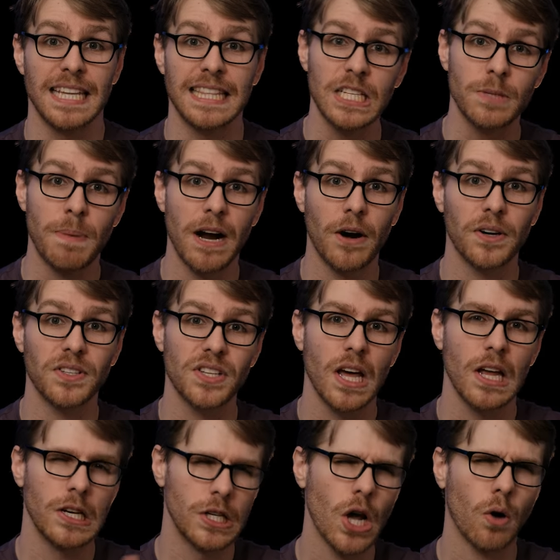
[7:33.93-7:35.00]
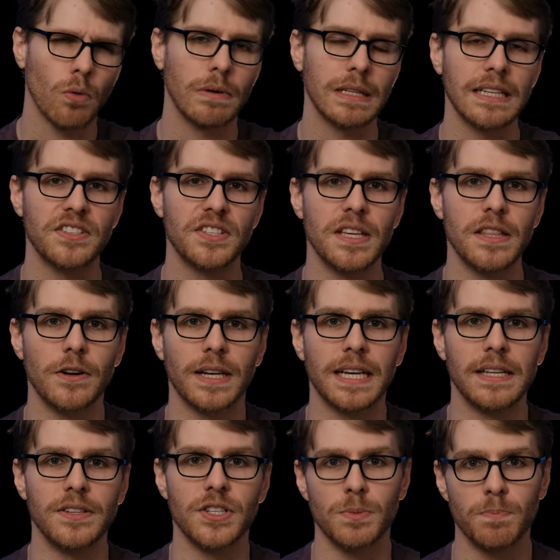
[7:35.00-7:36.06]
These parents don't really see their
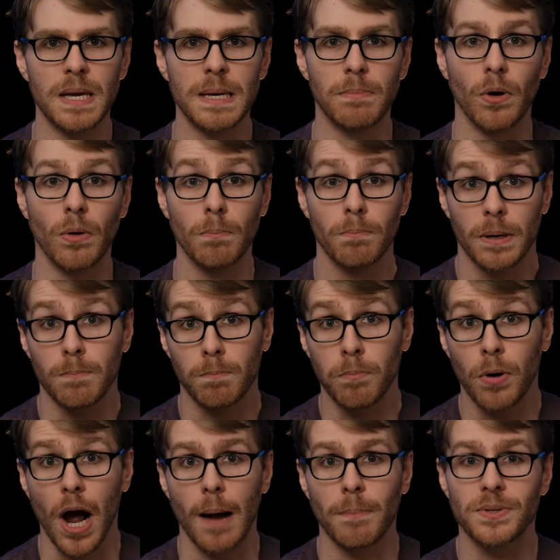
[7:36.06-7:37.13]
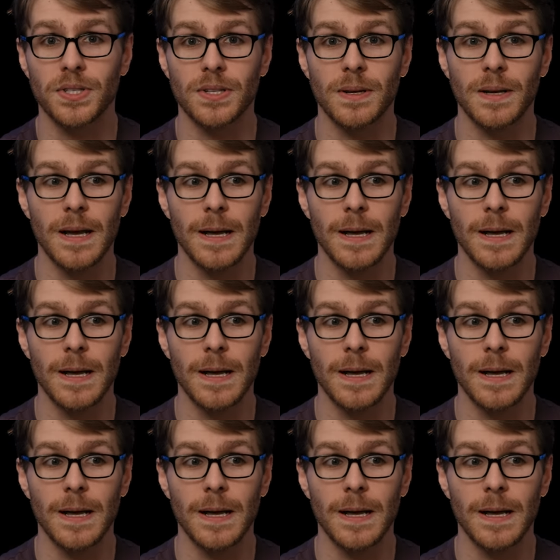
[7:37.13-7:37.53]
kids as people, but props.